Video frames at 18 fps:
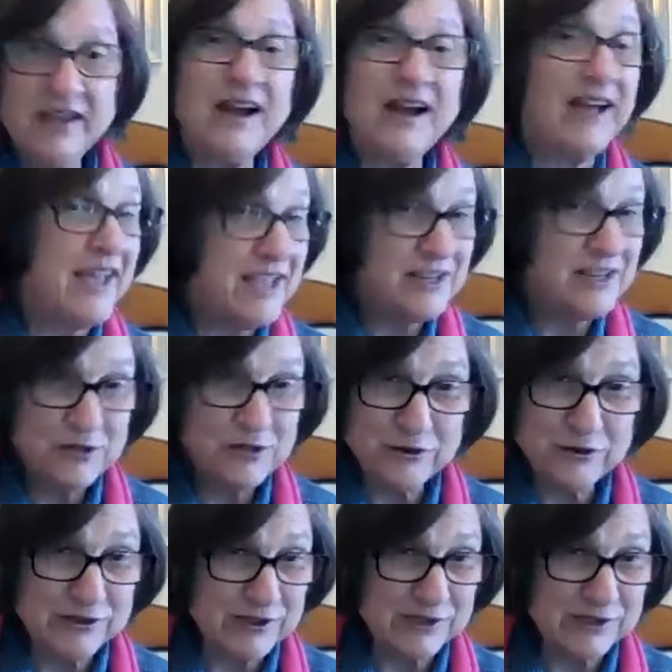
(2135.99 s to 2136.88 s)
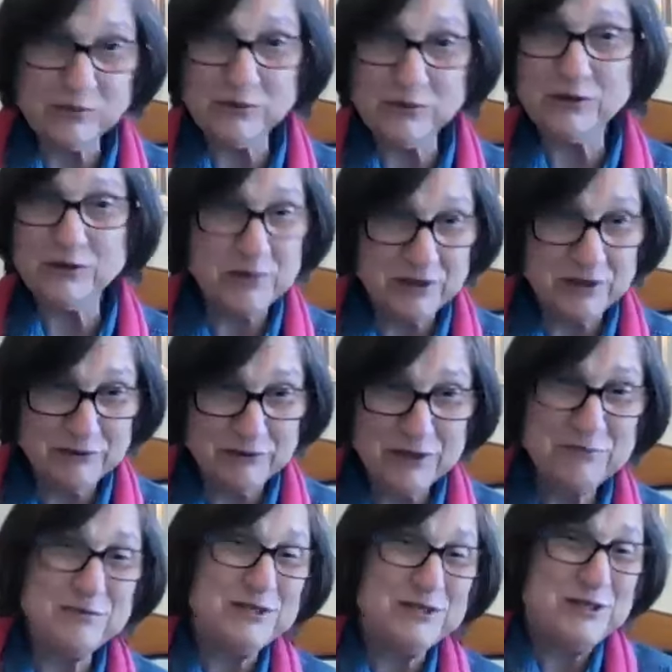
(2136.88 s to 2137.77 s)
I hate to use this word
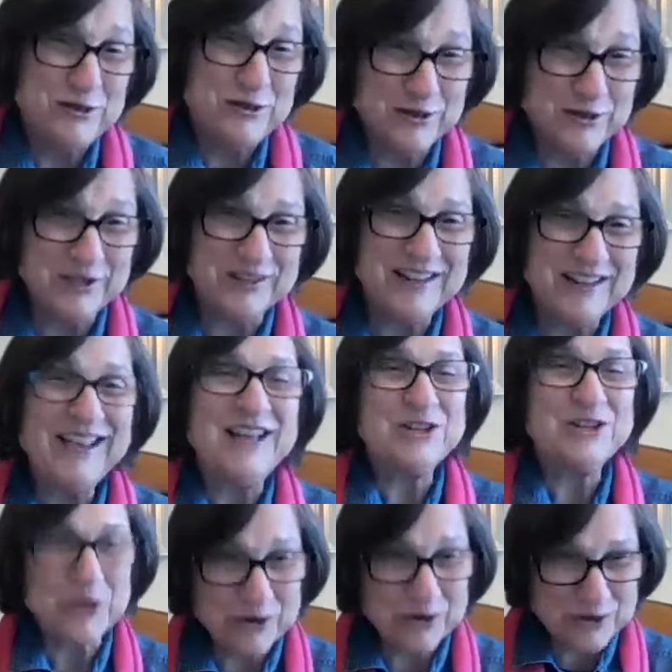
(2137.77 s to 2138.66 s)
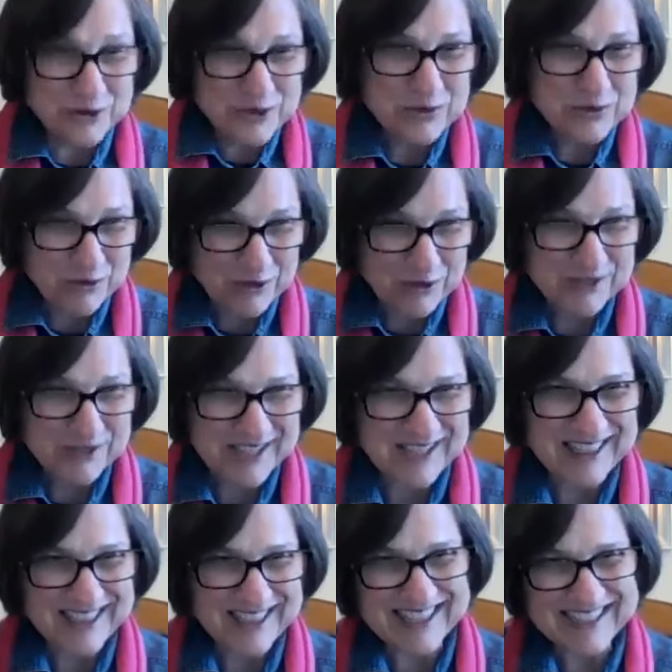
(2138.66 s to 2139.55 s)
pivot, but you can turn towards the
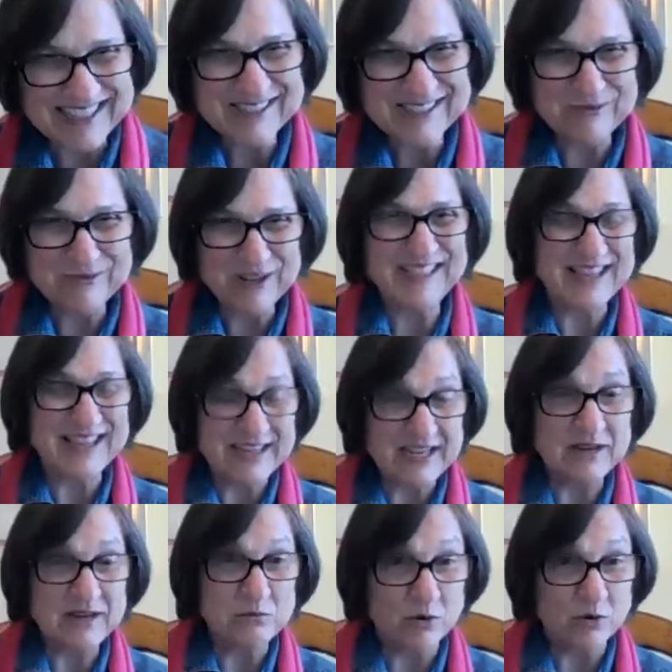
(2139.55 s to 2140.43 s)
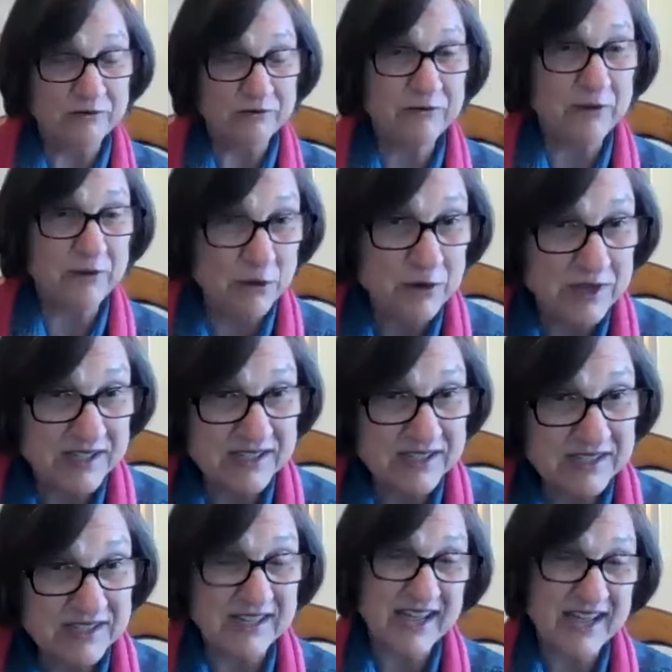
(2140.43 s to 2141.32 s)
things where, that need more focus
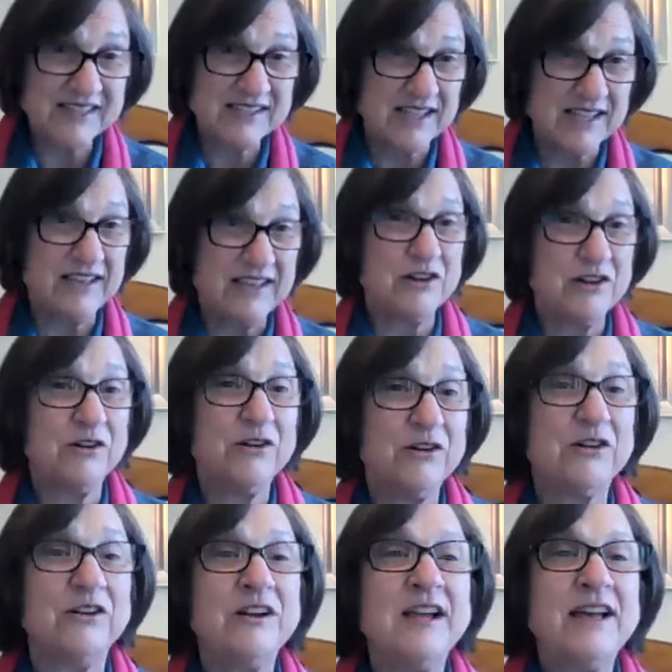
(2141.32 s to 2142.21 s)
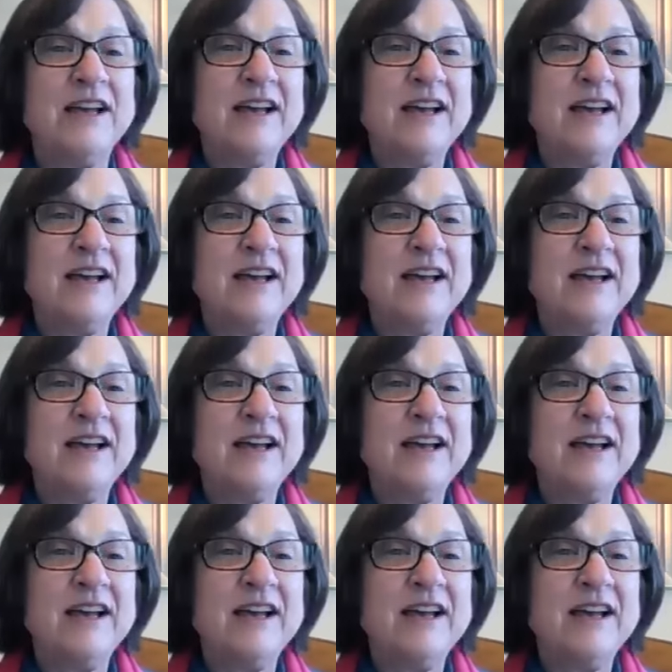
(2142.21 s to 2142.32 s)
as they occur.